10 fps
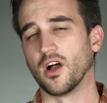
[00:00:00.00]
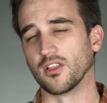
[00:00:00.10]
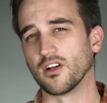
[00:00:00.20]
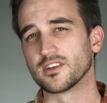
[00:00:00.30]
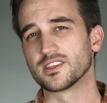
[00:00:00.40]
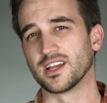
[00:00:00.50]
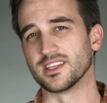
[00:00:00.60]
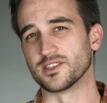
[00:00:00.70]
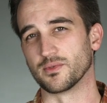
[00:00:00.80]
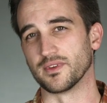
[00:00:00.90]

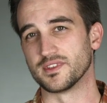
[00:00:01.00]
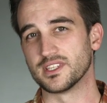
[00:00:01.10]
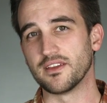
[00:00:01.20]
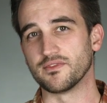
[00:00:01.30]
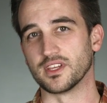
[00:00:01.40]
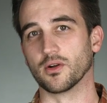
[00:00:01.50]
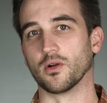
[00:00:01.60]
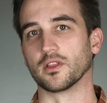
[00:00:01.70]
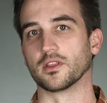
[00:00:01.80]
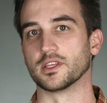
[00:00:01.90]
Alongside Swift's safety
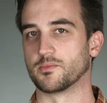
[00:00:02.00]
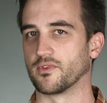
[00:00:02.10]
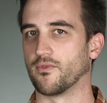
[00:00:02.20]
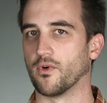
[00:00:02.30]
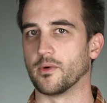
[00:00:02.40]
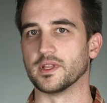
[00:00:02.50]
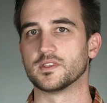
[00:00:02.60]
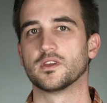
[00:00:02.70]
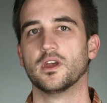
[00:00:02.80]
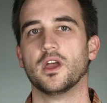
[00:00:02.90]
goal is
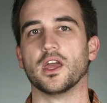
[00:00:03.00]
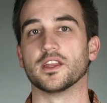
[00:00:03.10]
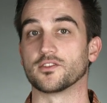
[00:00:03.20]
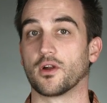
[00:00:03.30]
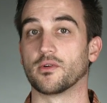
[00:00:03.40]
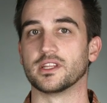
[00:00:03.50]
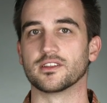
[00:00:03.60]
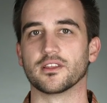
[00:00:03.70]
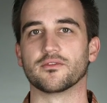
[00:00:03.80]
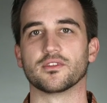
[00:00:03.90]
performance, and it's already
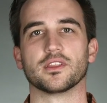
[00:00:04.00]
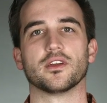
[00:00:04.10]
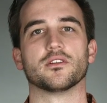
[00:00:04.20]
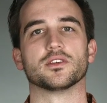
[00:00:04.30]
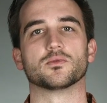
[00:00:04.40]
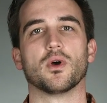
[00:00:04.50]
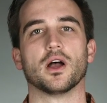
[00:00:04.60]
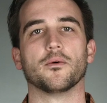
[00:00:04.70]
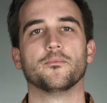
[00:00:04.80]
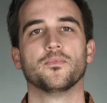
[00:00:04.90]
delivering there as
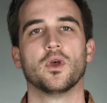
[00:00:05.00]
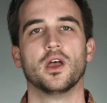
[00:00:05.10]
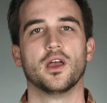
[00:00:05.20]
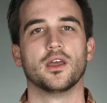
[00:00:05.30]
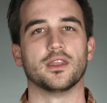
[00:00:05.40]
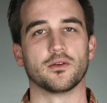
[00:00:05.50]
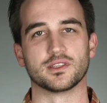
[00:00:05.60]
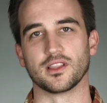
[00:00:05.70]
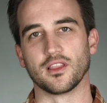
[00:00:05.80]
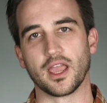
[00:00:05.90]
well. Now,
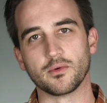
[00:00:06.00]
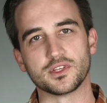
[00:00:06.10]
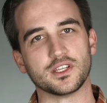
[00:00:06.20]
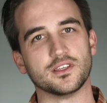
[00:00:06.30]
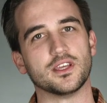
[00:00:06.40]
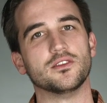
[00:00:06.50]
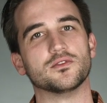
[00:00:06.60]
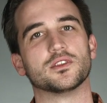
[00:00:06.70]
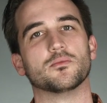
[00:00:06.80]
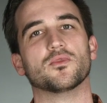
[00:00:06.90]
as the language
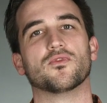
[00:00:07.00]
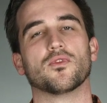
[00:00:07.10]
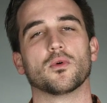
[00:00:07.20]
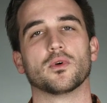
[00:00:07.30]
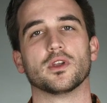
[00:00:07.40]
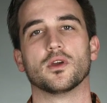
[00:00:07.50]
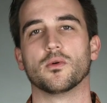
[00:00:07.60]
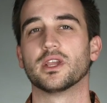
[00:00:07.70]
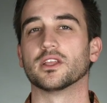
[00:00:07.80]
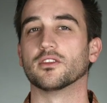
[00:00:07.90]
continues to move forward,
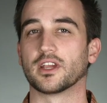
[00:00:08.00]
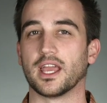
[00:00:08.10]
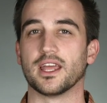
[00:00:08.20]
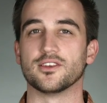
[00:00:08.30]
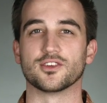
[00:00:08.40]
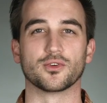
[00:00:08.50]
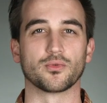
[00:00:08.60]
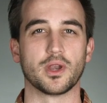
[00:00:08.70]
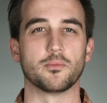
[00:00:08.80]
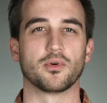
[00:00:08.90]
we can look ahead to
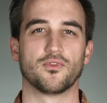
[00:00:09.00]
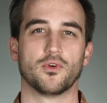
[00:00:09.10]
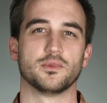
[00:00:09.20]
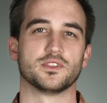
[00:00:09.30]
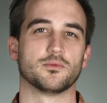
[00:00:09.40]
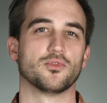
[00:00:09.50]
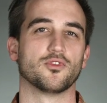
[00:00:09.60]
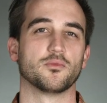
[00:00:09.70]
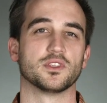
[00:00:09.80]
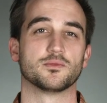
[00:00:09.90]
great performance
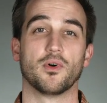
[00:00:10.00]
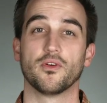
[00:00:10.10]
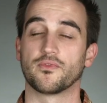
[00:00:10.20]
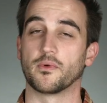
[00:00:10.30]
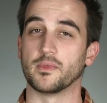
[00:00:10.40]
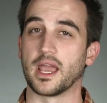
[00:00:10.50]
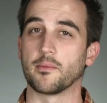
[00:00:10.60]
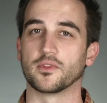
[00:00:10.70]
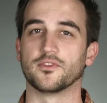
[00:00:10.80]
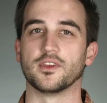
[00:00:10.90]
improvements, both from the
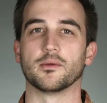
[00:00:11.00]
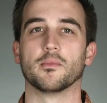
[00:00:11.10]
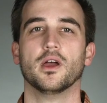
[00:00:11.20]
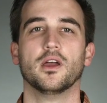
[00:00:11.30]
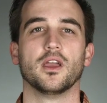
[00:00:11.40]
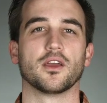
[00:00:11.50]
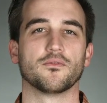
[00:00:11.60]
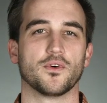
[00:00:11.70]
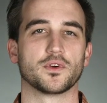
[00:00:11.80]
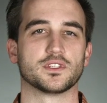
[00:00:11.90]
Apple team
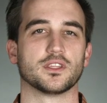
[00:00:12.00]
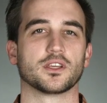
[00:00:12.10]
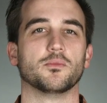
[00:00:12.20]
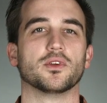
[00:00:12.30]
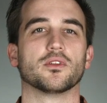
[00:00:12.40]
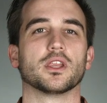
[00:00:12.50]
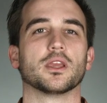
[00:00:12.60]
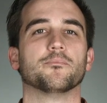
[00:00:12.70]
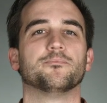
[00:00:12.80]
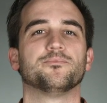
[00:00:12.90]
and folks in the
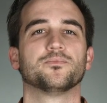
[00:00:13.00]
community.